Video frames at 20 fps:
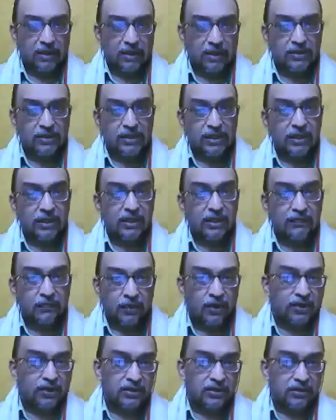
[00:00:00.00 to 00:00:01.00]
it was
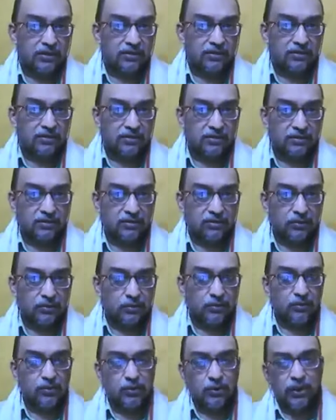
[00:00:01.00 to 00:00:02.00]
getting washed,
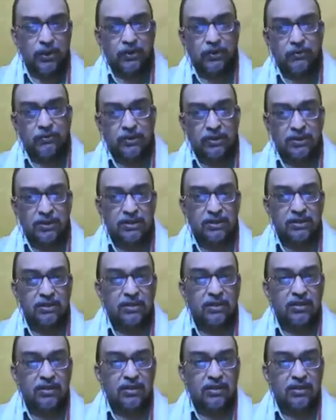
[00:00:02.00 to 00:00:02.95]
so whoever was